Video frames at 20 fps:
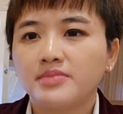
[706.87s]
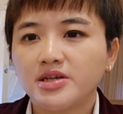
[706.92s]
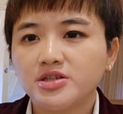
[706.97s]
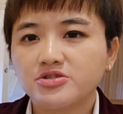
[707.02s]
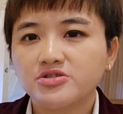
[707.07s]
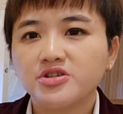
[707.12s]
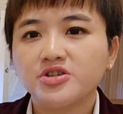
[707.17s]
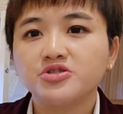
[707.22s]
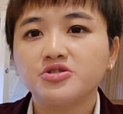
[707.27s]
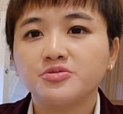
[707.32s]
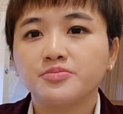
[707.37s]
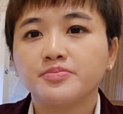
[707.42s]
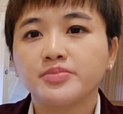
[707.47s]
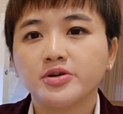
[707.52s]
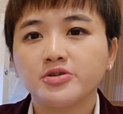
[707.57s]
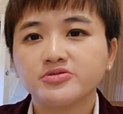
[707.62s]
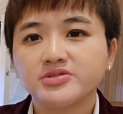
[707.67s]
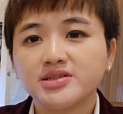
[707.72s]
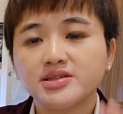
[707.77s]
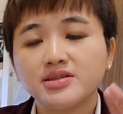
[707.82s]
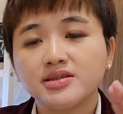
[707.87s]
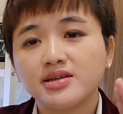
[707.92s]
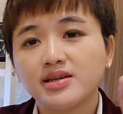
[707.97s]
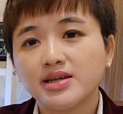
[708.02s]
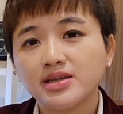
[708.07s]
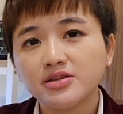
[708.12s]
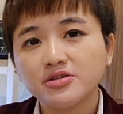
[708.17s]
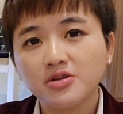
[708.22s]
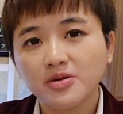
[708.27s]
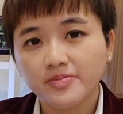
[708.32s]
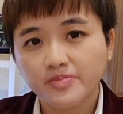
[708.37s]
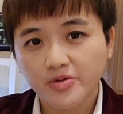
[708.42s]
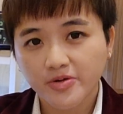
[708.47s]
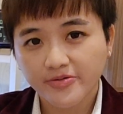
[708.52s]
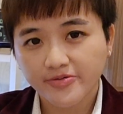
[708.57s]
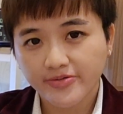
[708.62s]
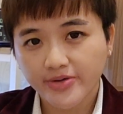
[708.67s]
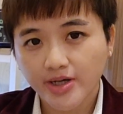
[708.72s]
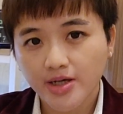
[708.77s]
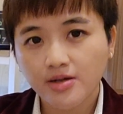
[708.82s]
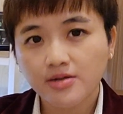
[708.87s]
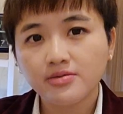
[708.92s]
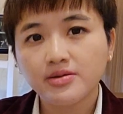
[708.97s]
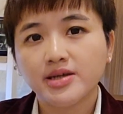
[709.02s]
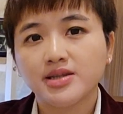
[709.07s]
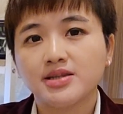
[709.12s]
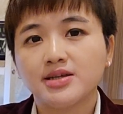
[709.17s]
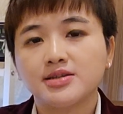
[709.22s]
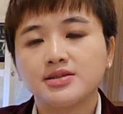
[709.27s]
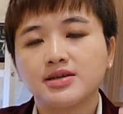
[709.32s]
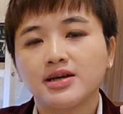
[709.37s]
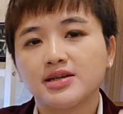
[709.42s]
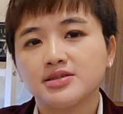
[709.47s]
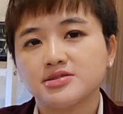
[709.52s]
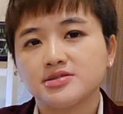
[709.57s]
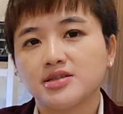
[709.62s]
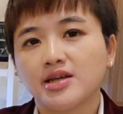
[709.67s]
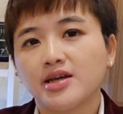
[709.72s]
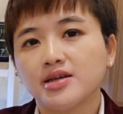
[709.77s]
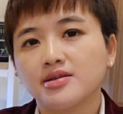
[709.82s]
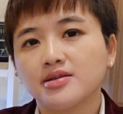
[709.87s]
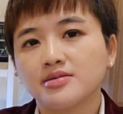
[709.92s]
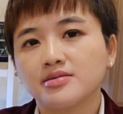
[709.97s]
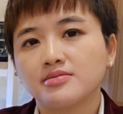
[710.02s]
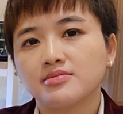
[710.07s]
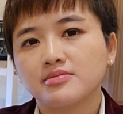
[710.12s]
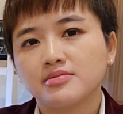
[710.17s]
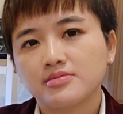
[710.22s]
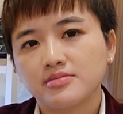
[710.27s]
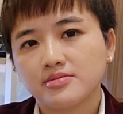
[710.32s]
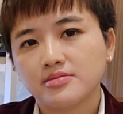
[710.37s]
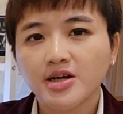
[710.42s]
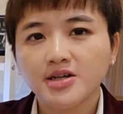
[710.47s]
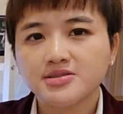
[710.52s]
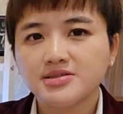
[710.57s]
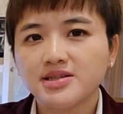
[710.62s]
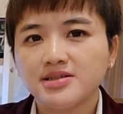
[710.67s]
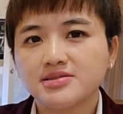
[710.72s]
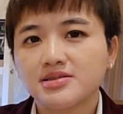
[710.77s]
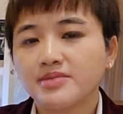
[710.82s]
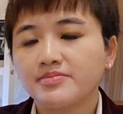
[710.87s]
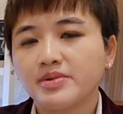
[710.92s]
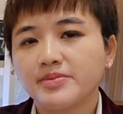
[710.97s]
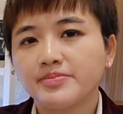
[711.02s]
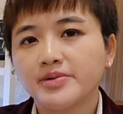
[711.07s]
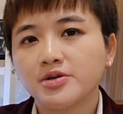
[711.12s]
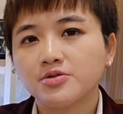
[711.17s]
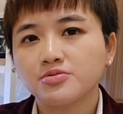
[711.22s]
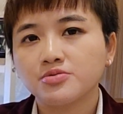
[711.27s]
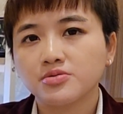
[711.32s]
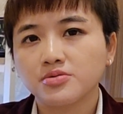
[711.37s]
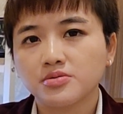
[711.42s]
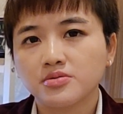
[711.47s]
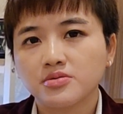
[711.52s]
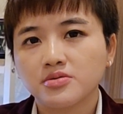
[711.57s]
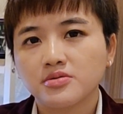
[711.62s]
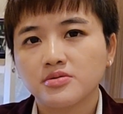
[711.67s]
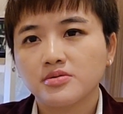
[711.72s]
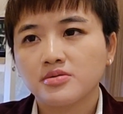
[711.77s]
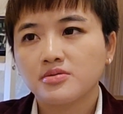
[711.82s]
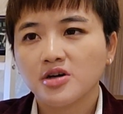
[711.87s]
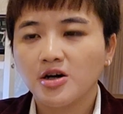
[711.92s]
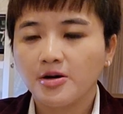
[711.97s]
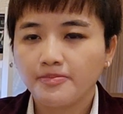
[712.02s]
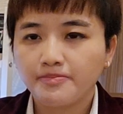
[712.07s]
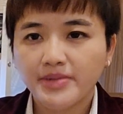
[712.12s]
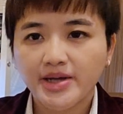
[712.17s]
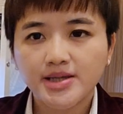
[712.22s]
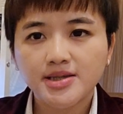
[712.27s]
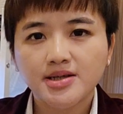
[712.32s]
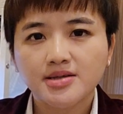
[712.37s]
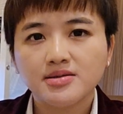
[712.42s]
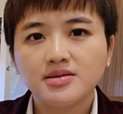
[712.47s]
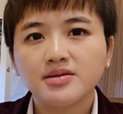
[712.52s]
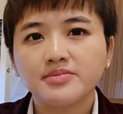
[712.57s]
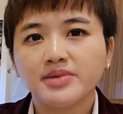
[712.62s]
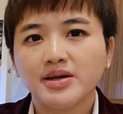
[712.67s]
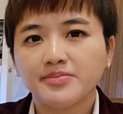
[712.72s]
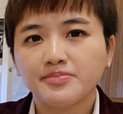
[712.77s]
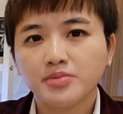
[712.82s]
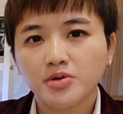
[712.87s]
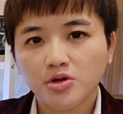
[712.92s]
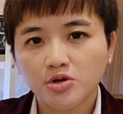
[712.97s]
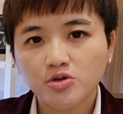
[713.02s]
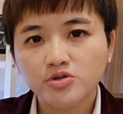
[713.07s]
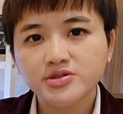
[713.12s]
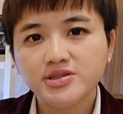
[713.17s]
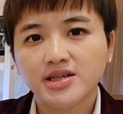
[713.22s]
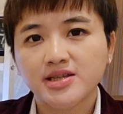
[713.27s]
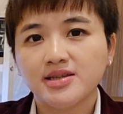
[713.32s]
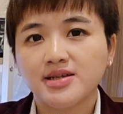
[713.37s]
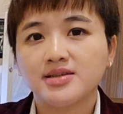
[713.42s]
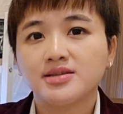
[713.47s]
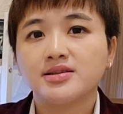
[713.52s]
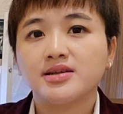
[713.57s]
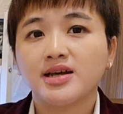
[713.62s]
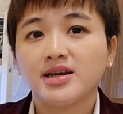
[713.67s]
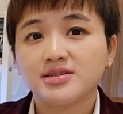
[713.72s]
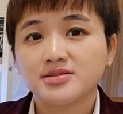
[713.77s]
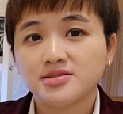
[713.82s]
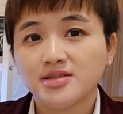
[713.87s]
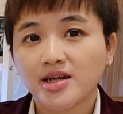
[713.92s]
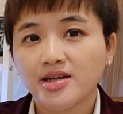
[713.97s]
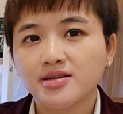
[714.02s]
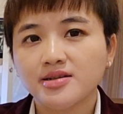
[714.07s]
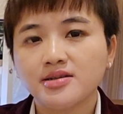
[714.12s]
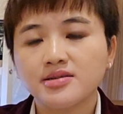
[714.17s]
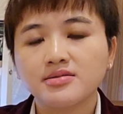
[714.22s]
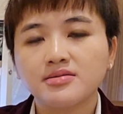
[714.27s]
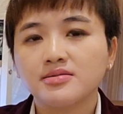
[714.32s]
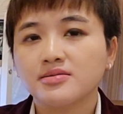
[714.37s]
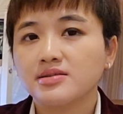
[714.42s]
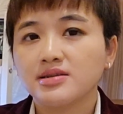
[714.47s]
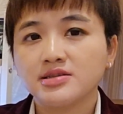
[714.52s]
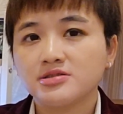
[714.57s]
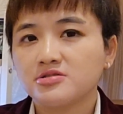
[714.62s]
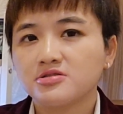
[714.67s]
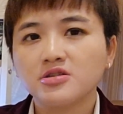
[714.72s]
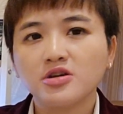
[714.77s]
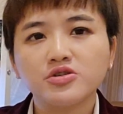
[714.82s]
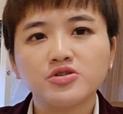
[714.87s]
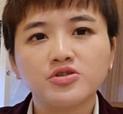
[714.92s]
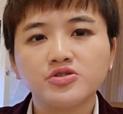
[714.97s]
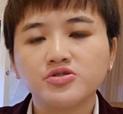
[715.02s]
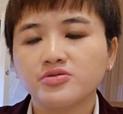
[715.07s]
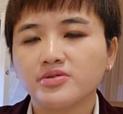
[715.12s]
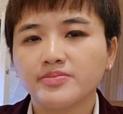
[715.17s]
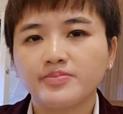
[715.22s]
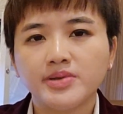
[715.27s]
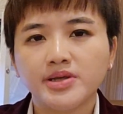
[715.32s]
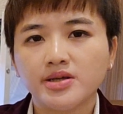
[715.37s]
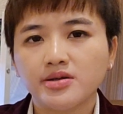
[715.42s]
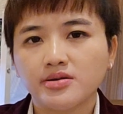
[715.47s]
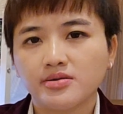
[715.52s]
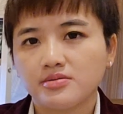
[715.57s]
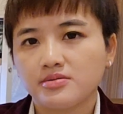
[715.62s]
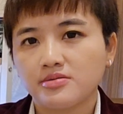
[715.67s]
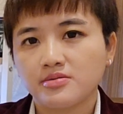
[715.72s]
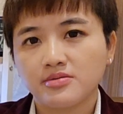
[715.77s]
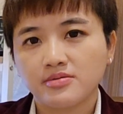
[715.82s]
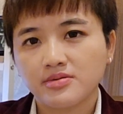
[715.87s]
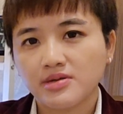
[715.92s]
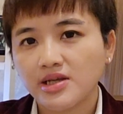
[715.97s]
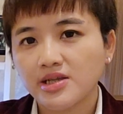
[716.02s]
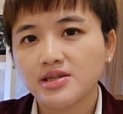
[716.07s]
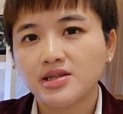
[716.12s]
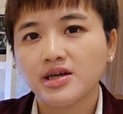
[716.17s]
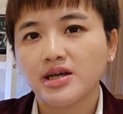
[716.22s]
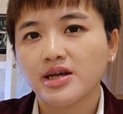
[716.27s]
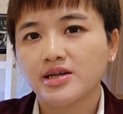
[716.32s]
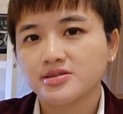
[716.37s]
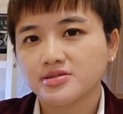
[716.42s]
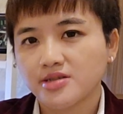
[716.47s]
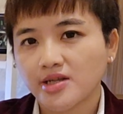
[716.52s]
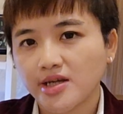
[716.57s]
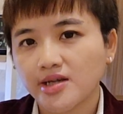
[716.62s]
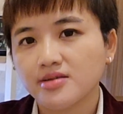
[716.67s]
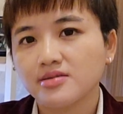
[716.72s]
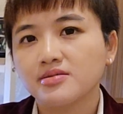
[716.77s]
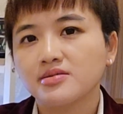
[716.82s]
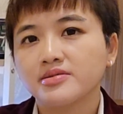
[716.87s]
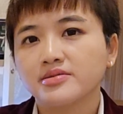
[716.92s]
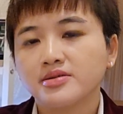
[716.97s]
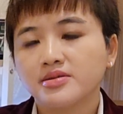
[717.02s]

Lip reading: Make sure you post it in your profile and then hashtag it. Because there are some people who comment under my post and then hashtag it. It's not going to appear in the hashtag.